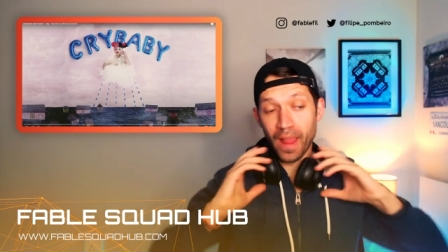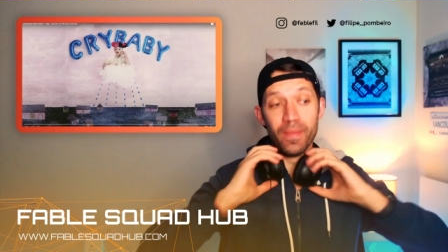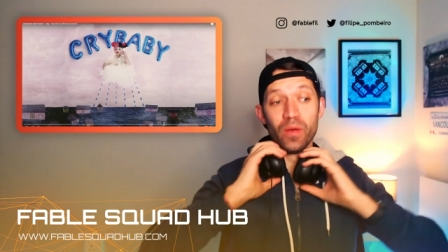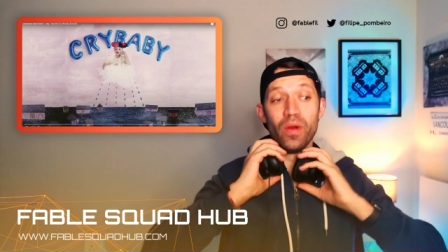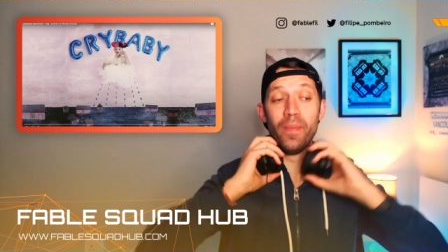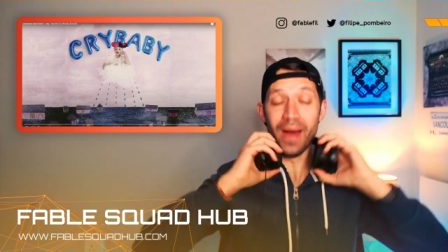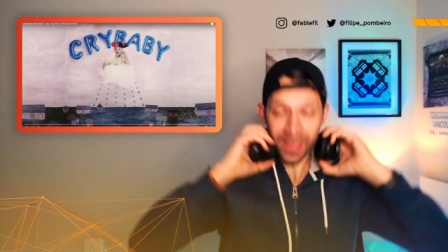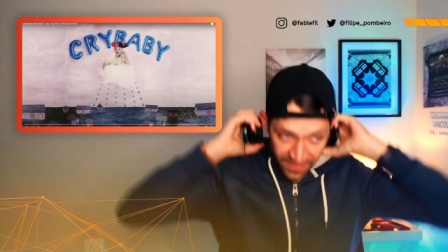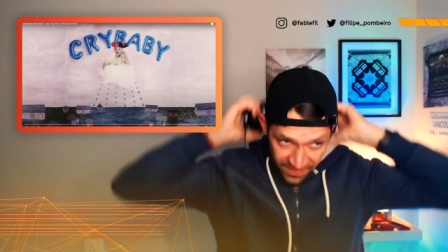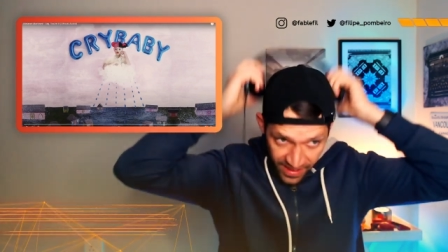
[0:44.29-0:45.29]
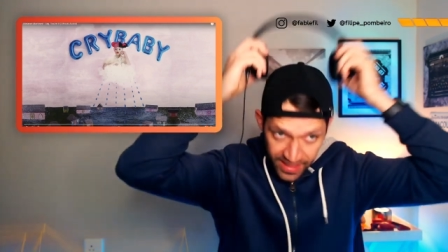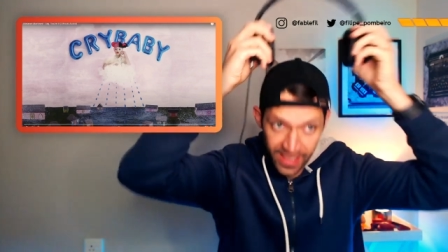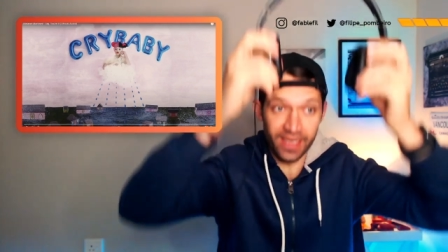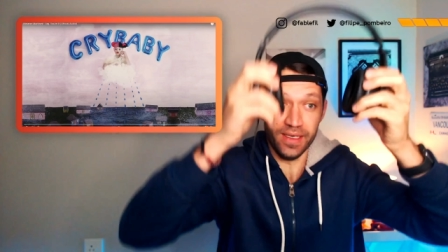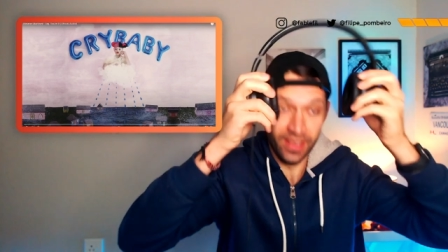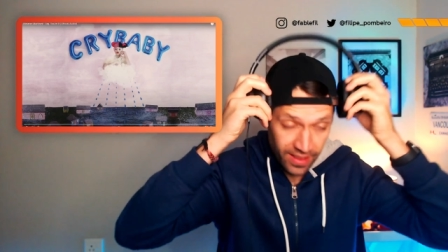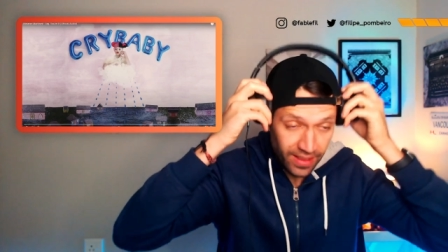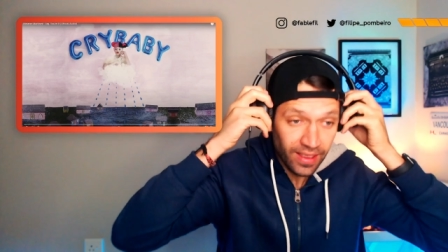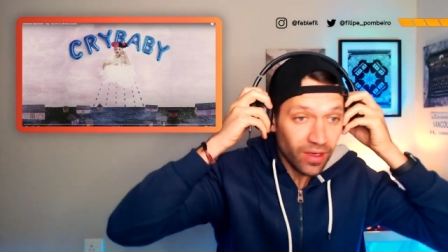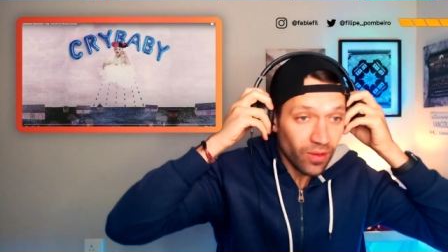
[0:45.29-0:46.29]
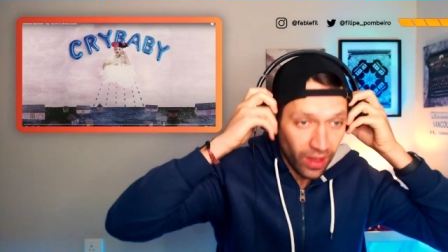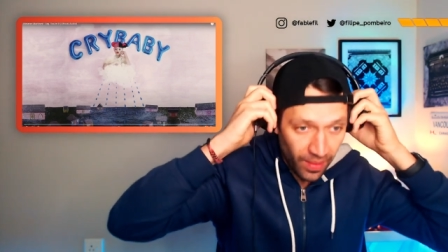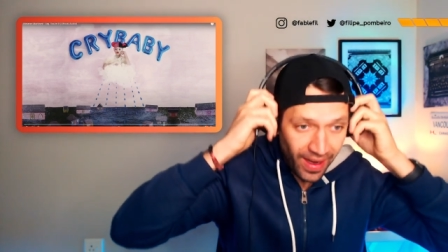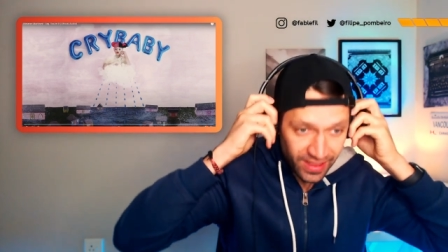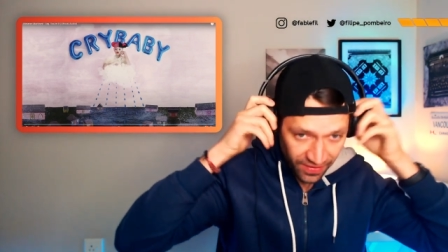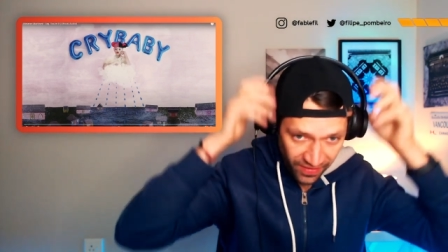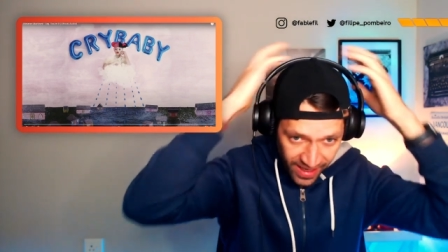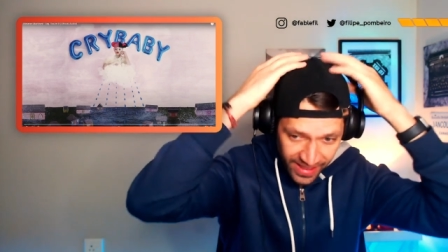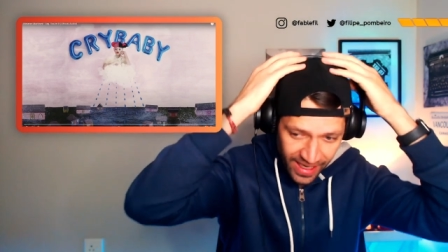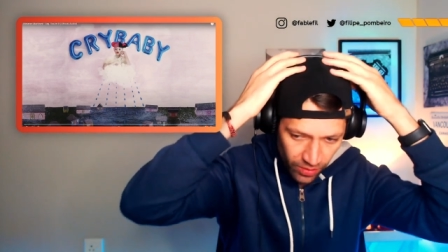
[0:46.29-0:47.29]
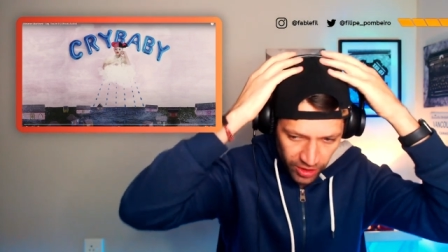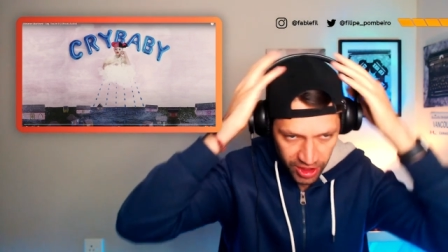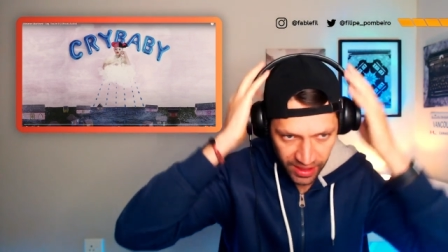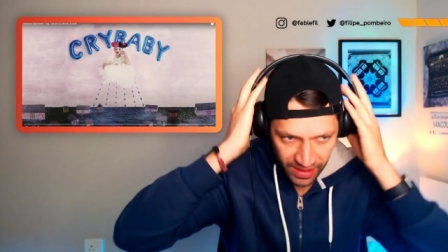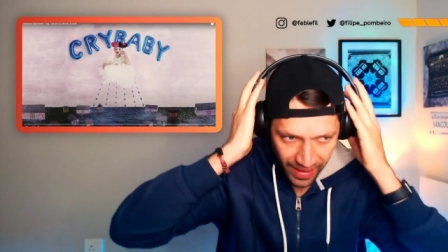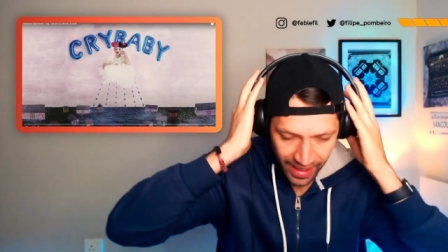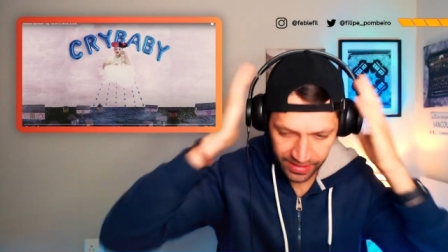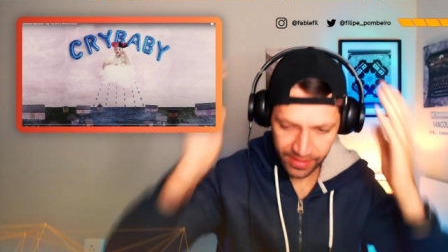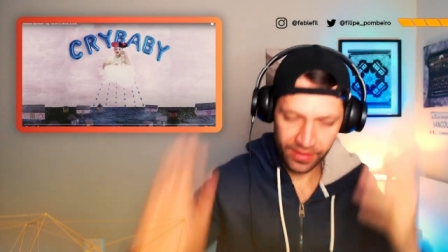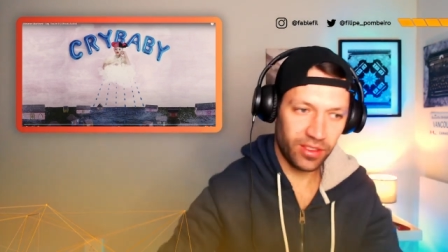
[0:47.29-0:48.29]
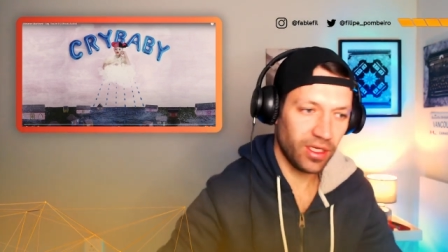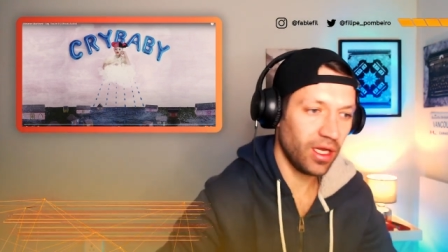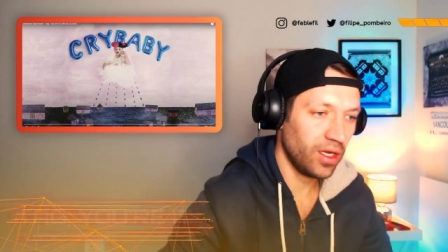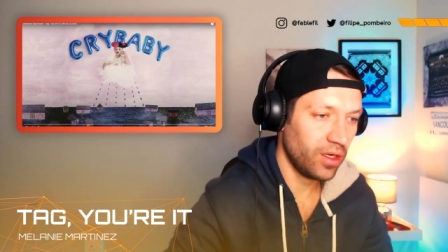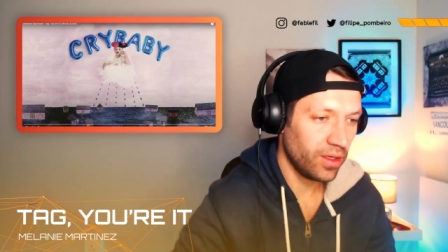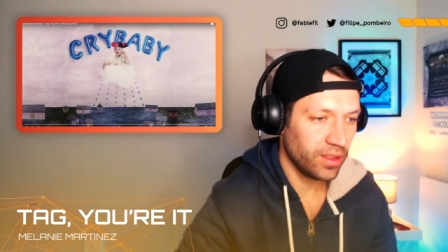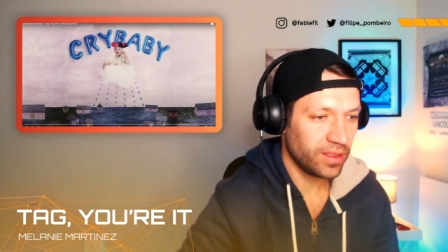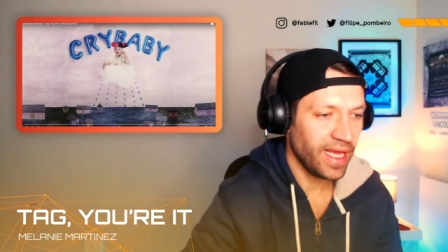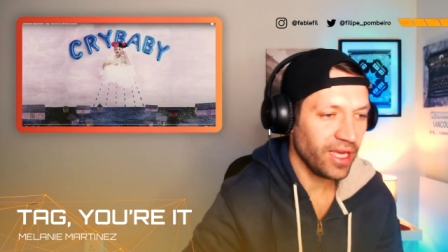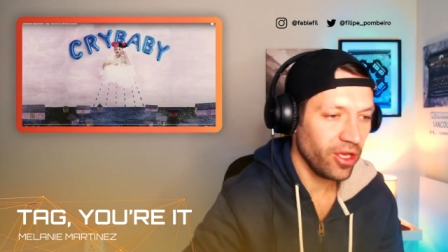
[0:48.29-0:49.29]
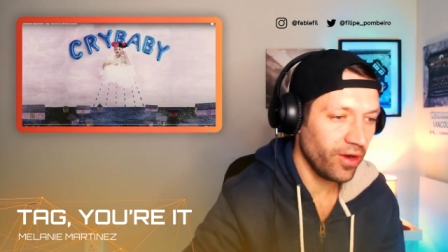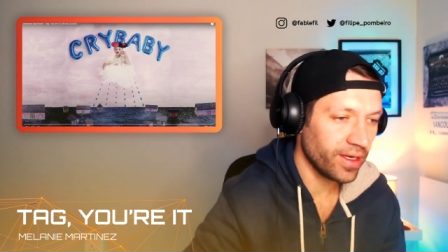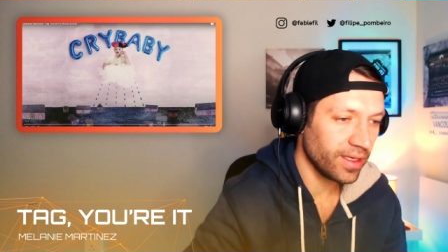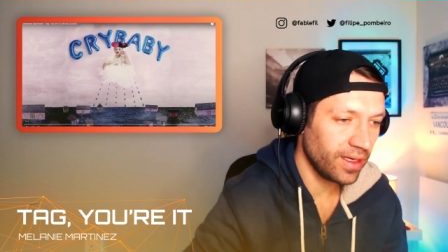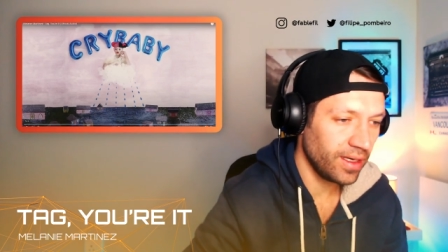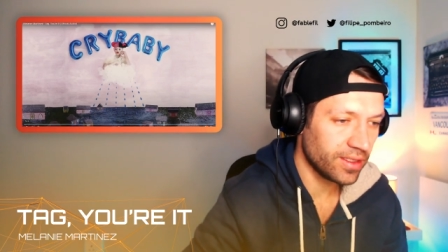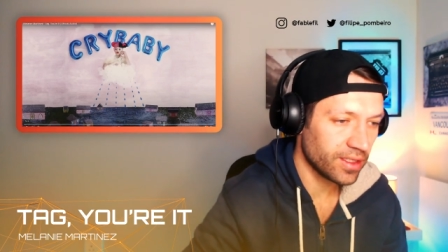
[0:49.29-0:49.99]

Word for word: But we're about to find out. We're about to find out what she's about. So, Tag, You're It. Let's